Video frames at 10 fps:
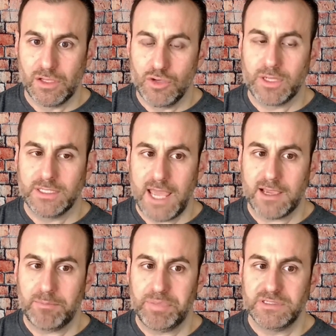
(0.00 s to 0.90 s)
you could take
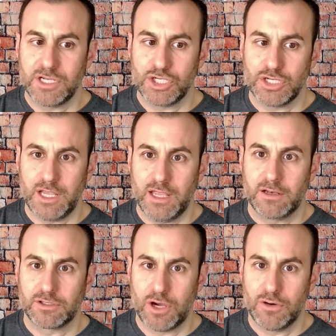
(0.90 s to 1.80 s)
a position in
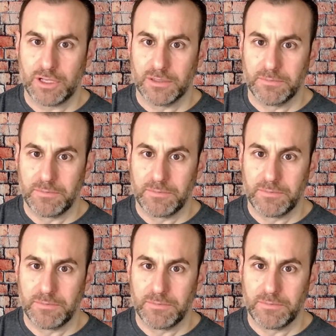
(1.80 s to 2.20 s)
a token